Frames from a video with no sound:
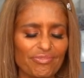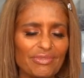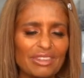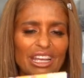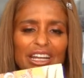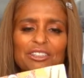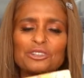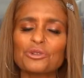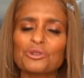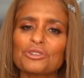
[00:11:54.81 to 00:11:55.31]

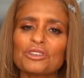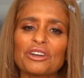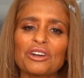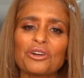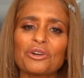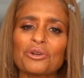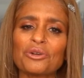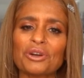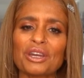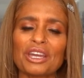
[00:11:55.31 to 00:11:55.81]
I don't
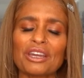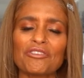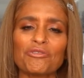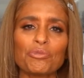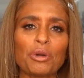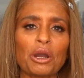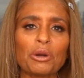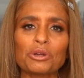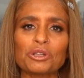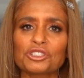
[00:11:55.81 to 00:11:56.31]
know if
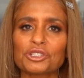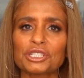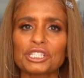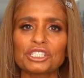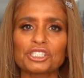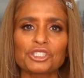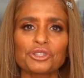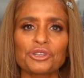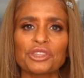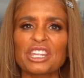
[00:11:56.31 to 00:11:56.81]
poetry
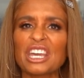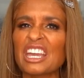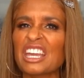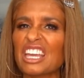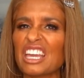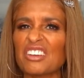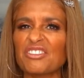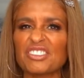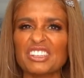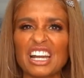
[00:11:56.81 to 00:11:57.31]
is your thing.
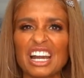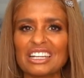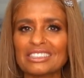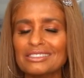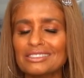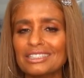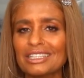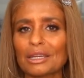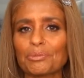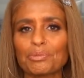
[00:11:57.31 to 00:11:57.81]
If not,
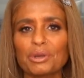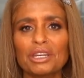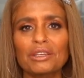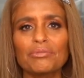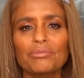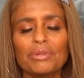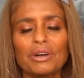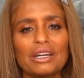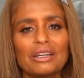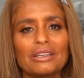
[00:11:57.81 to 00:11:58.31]
skip
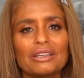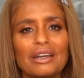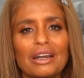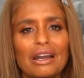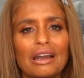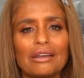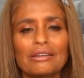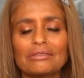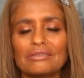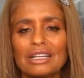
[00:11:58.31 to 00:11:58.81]
it. But
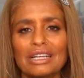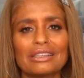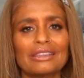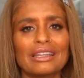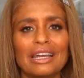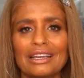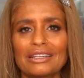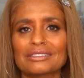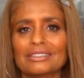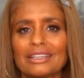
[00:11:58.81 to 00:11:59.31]

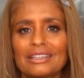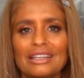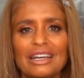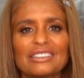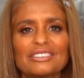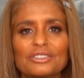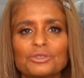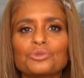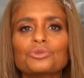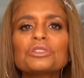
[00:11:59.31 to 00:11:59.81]
like I said,
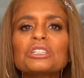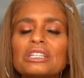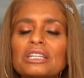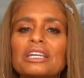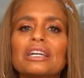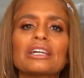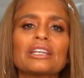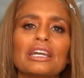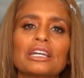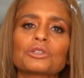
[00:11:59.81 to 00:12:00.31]
I really
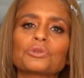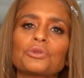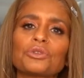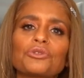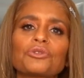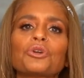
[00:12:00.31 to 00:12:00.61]
connect with